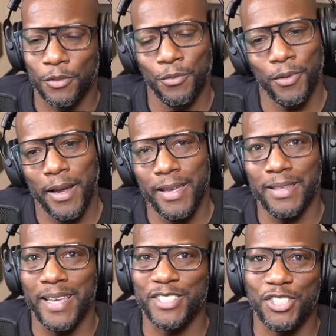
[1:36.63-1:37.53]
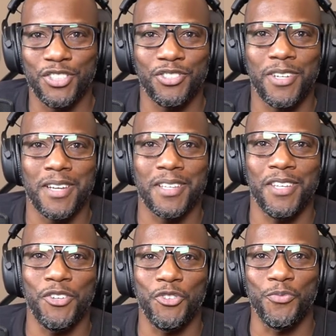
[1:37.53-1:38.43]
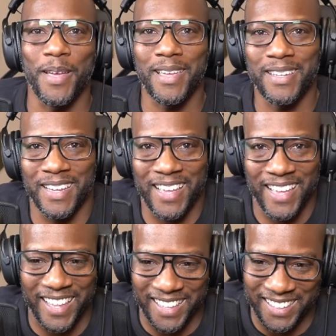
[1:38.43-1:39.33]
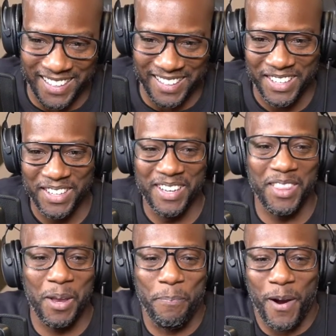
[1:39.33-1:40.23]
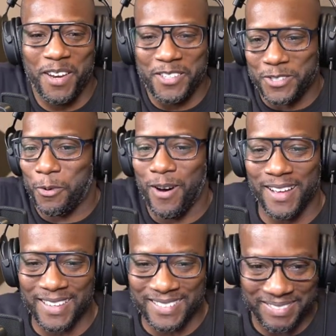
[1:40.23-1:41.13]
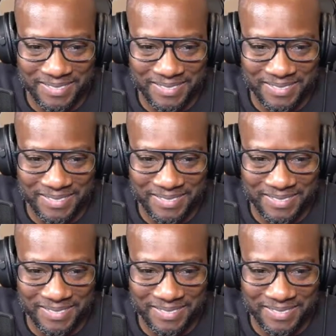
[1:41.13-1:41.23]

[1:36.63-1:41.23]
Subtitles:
Right, like she just tried to kill you, man. Now they're part of the squad.